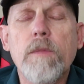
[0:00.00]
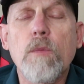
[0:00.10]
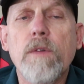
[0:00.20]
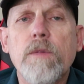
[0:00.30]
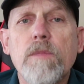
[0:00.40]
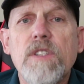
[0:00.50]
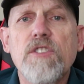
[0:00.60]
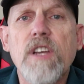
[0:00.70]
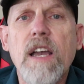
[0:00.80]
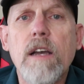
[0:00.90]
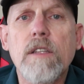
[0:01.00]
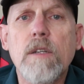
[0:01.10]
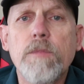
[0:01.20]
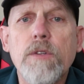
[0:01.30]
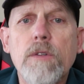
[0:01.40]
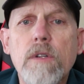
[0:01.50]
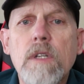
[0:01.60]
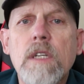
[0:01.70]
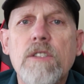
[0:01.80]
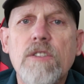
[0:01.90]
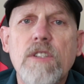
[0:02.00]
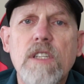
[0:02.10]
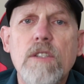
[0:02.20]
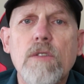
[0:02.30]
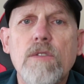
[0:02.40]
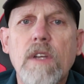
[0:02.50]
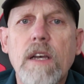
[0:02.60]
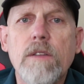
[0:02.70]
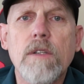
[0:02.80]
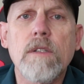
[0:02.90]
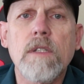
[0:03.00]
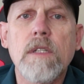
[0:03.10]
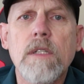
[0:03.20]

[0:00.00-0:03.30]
the one from DJI on the computer, just to get used to how the